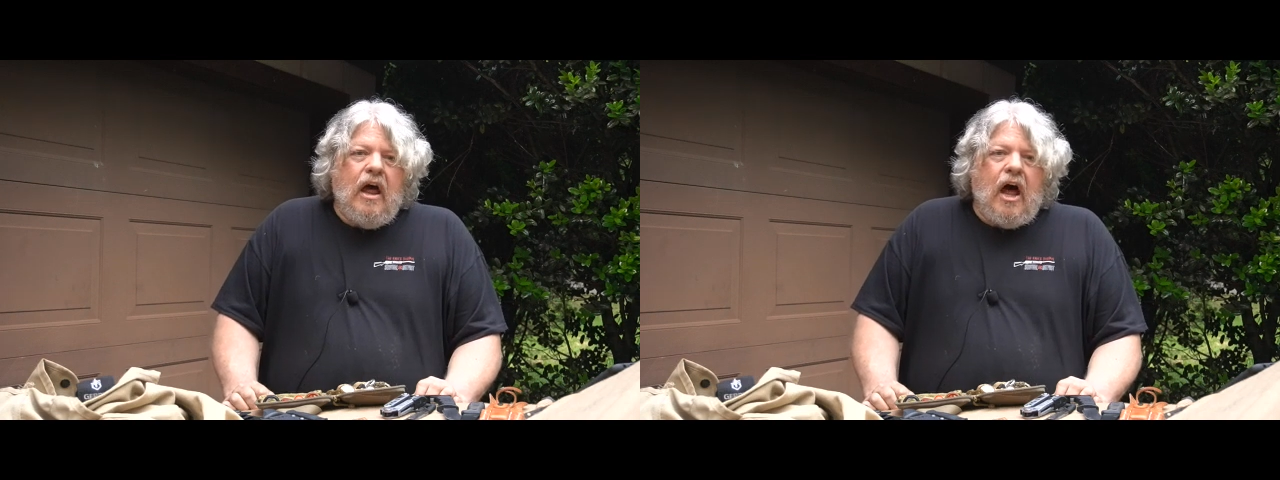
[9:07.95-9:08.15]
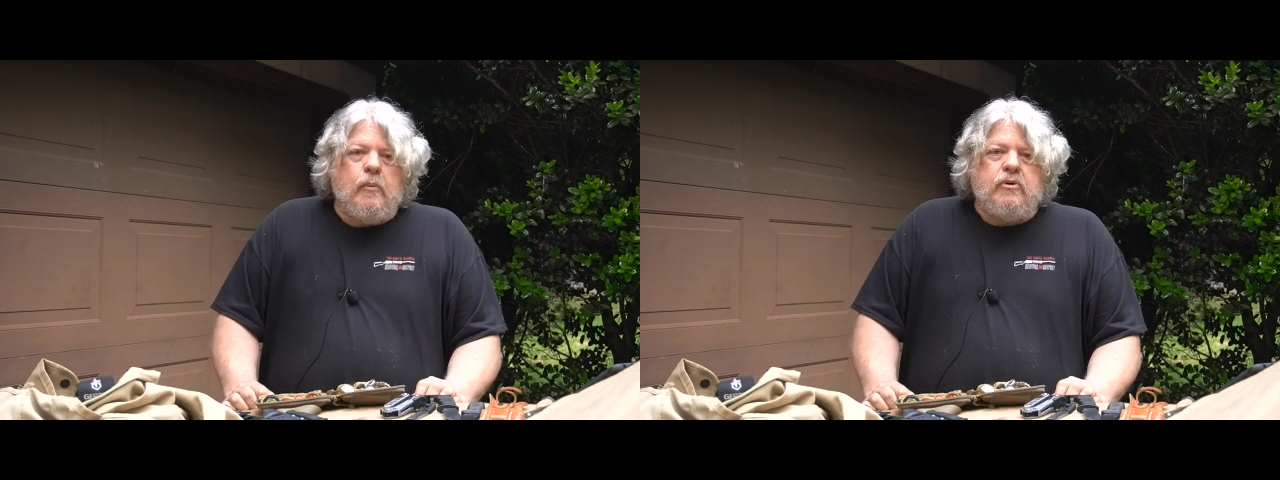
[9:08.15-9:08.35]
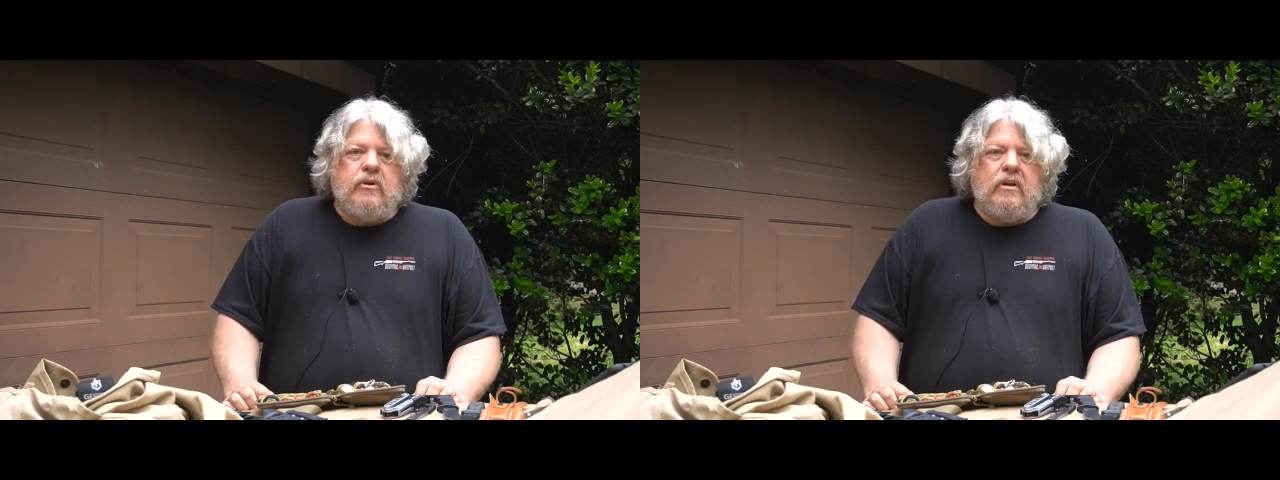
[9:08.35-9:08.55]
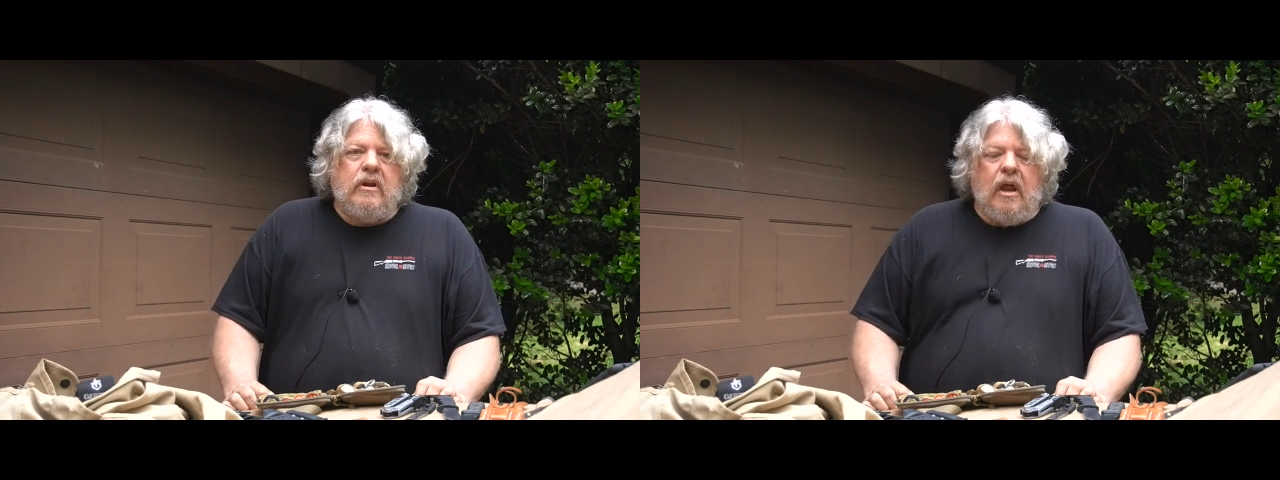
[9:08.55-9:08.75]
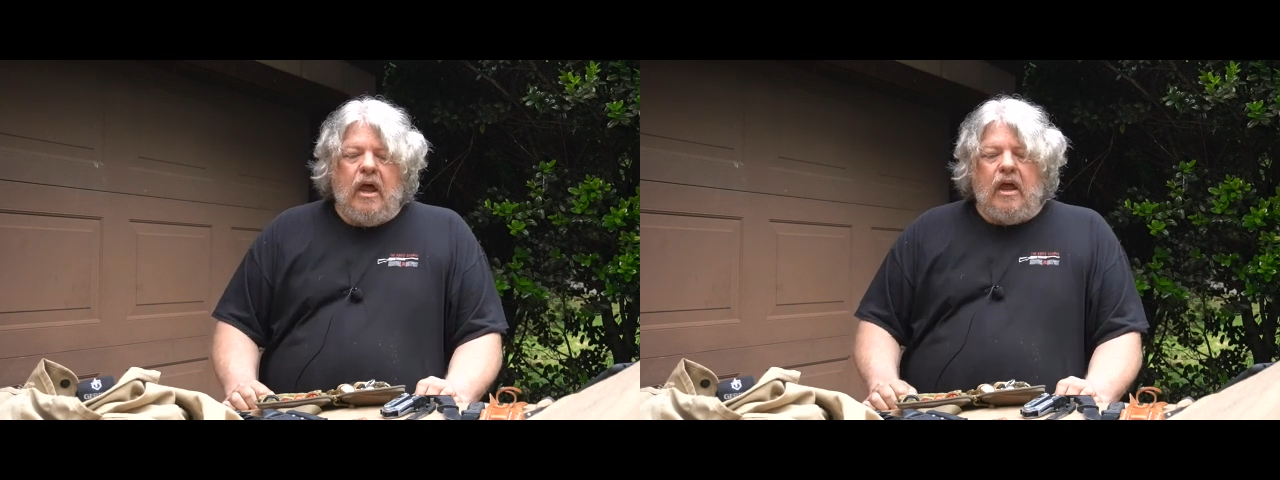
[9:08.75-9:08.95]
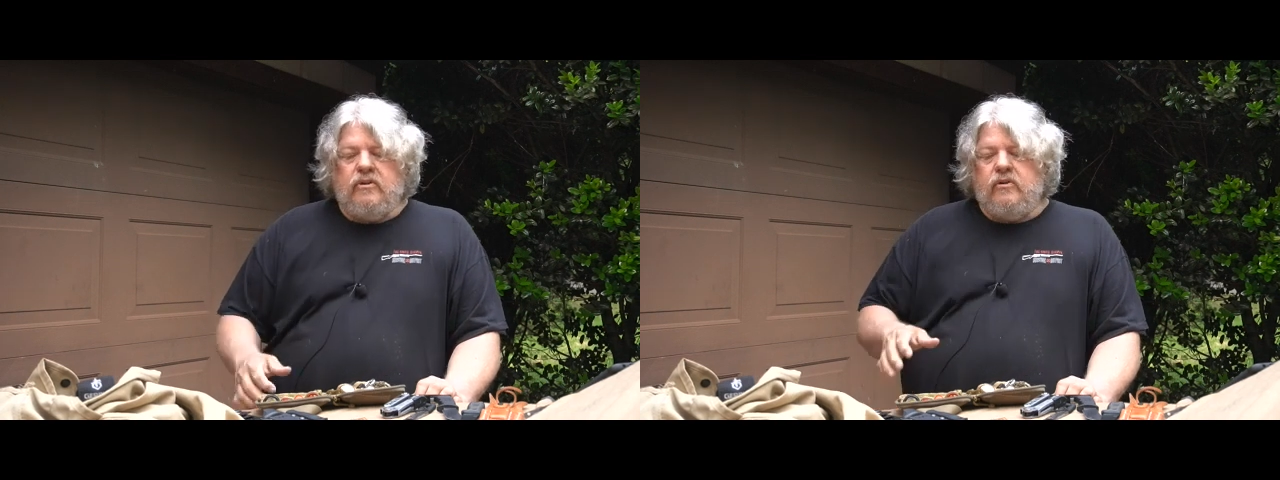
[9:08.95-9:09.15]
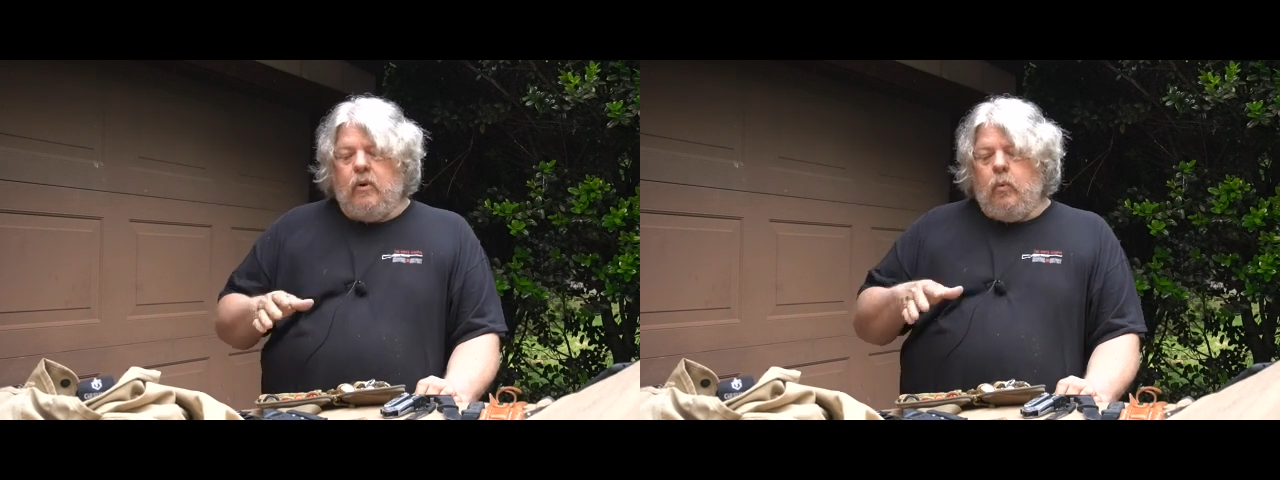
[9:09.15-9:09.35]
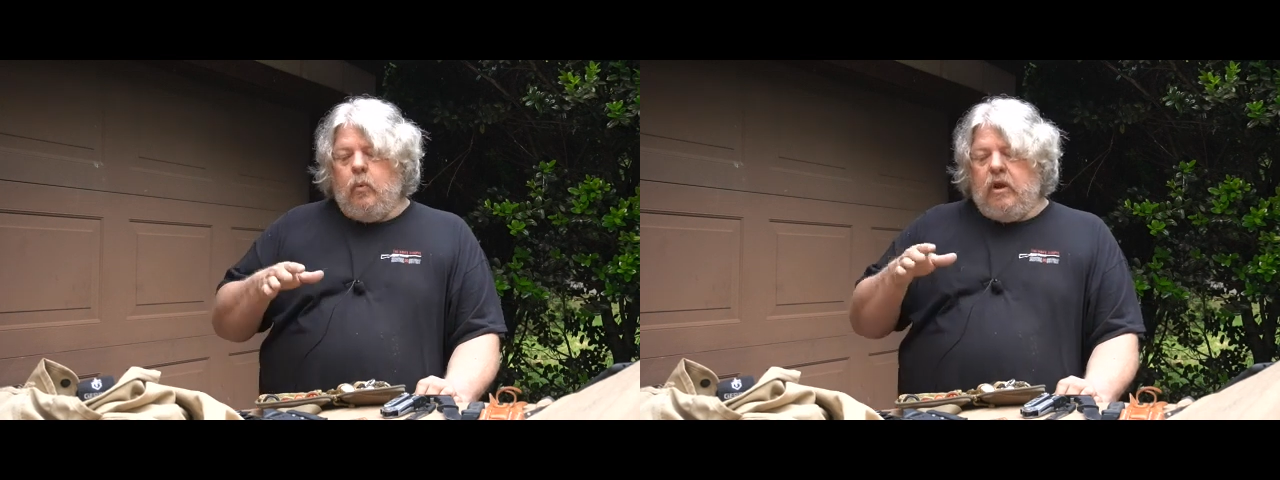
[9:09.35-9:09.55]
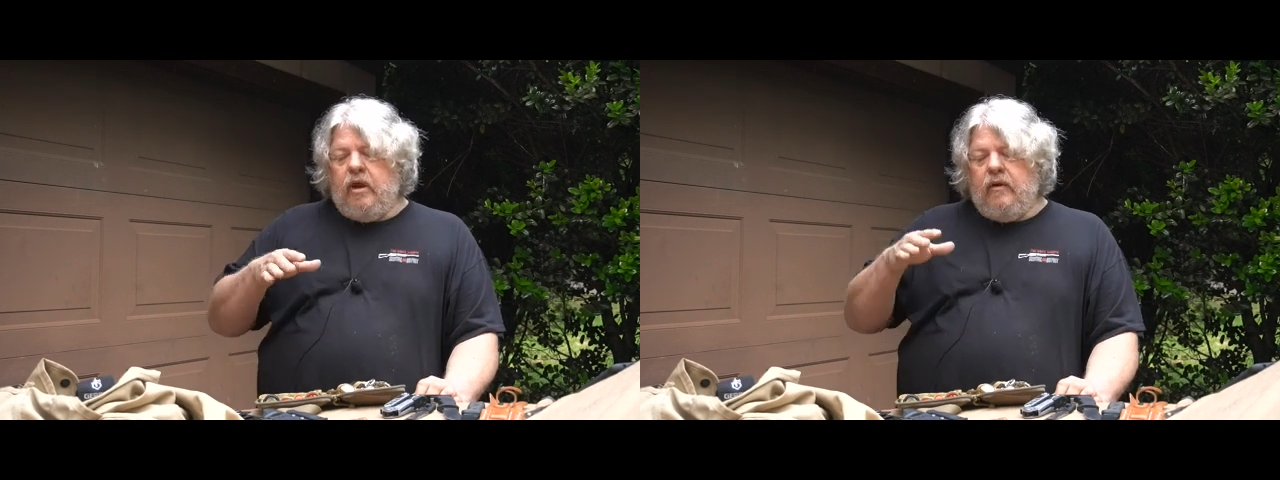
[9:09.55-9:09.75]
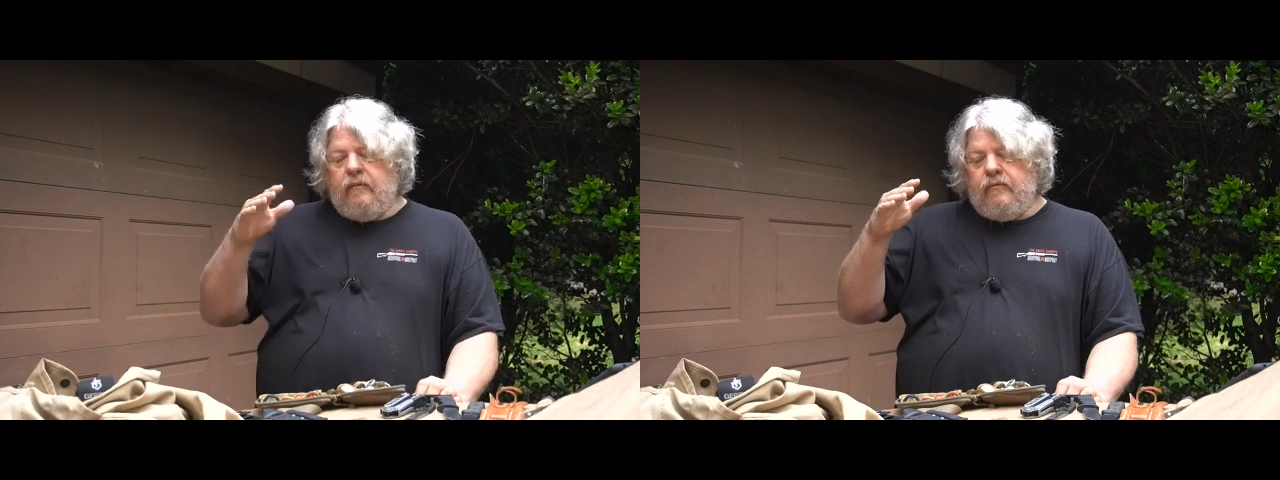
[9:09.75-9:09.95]
option until
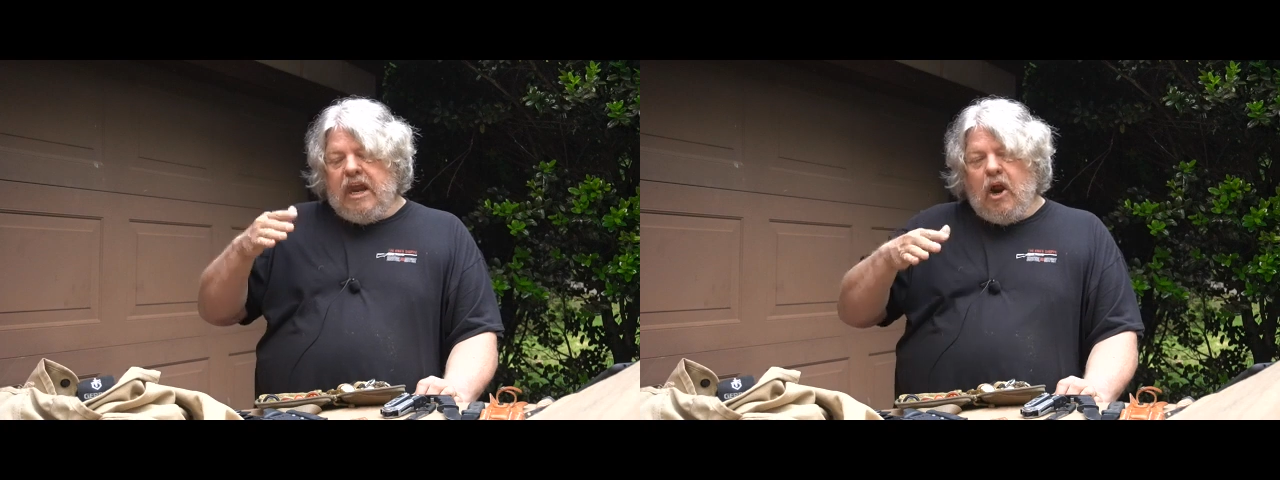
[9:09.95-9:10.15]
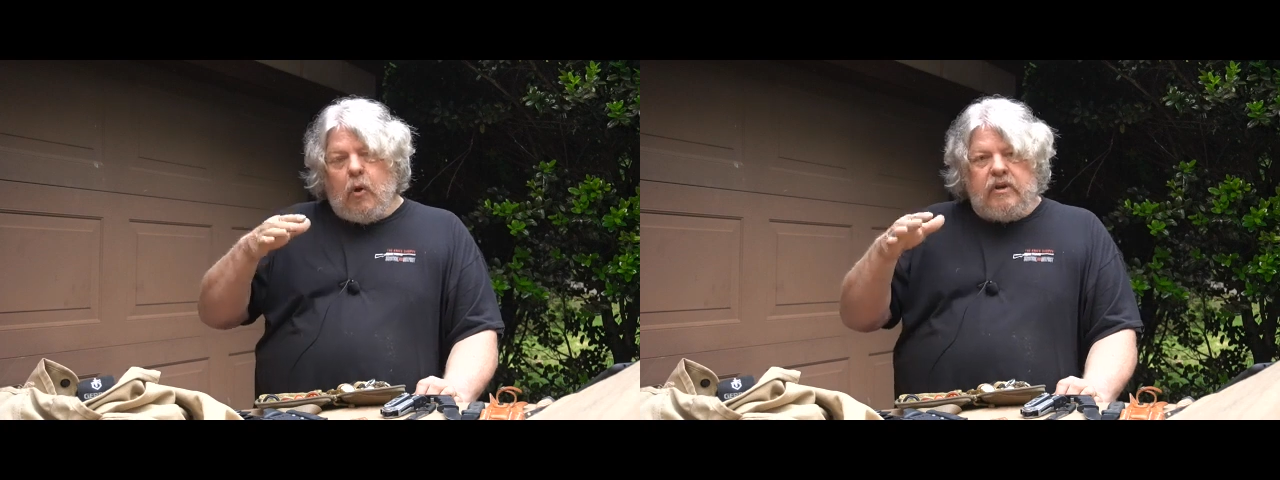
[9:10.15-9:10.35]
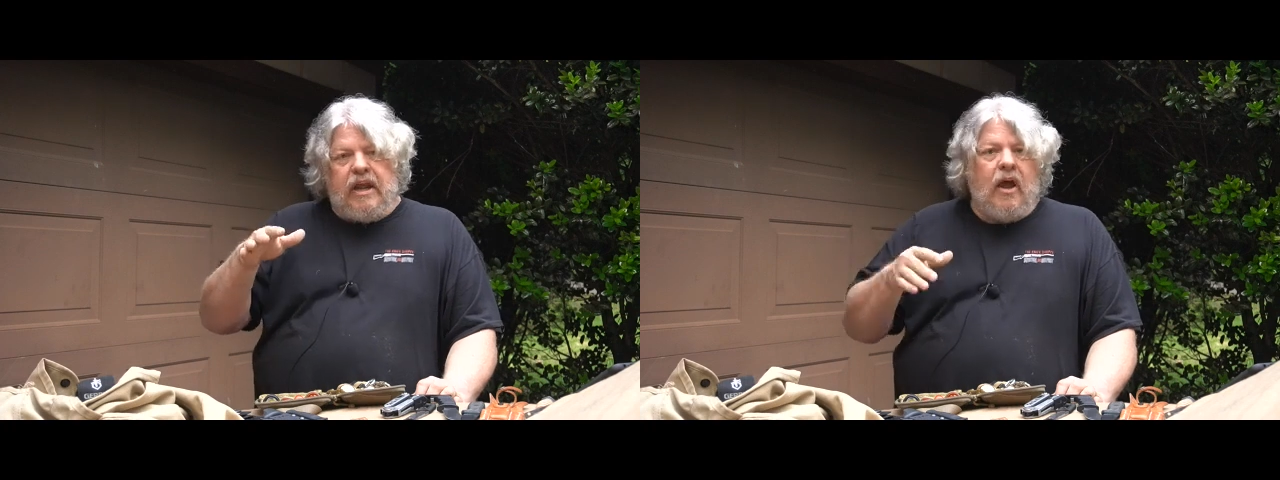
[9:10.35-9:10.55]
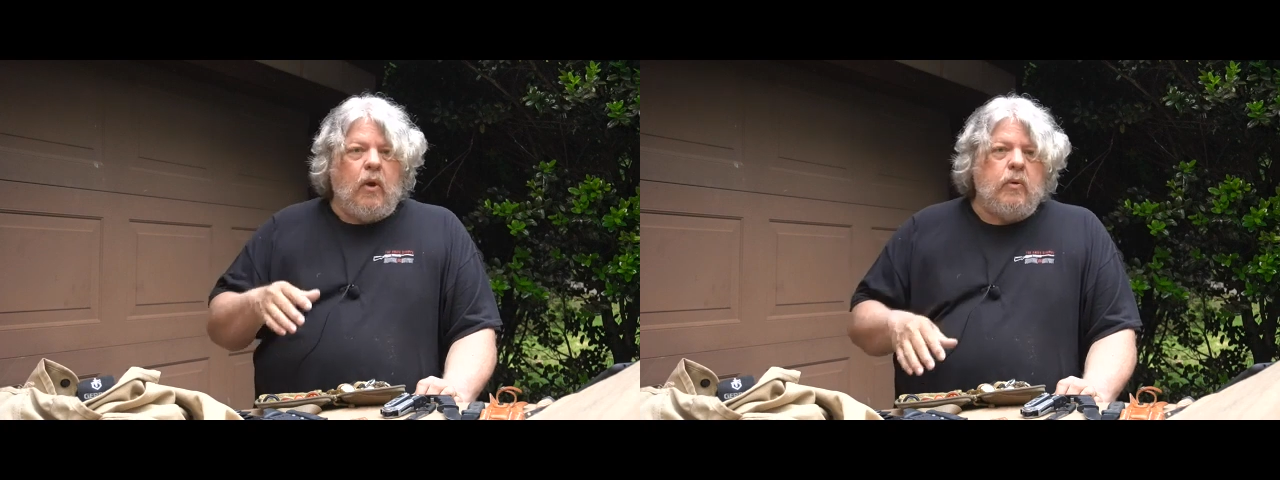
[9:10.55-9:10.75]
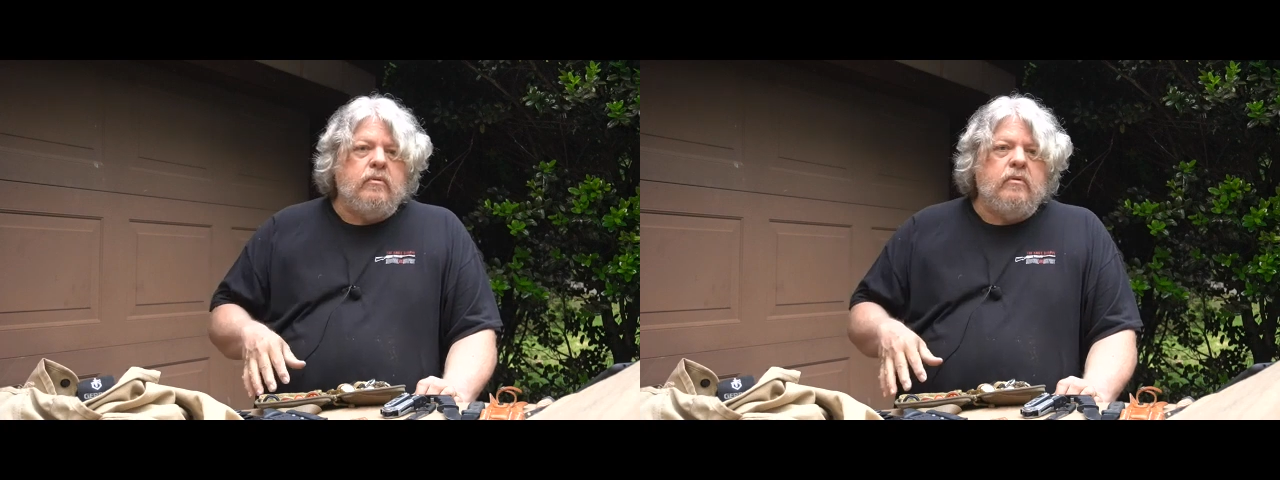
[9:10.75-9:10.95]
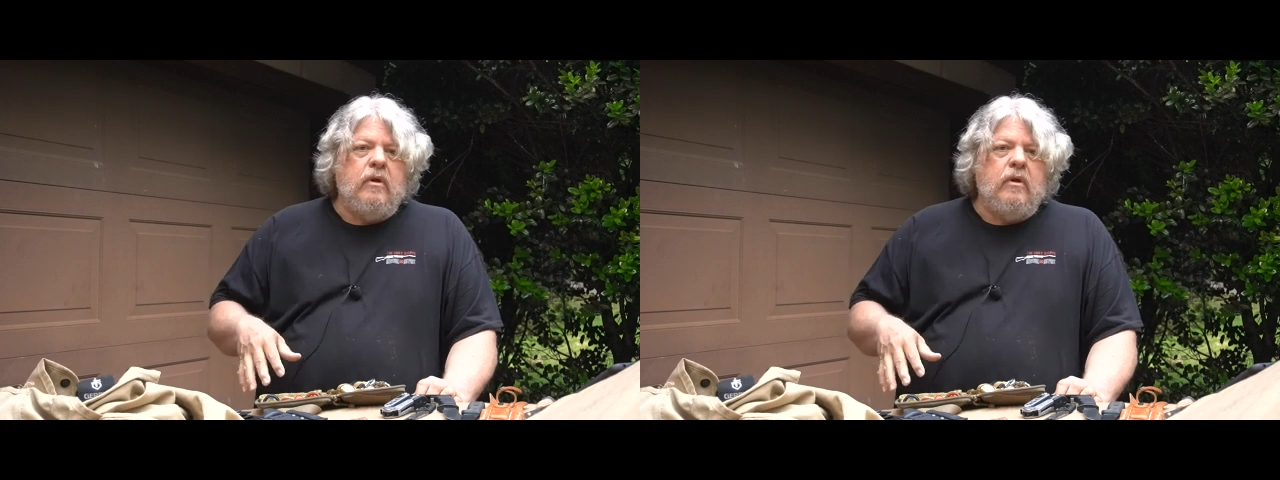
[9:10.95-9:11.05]
we've narrowed down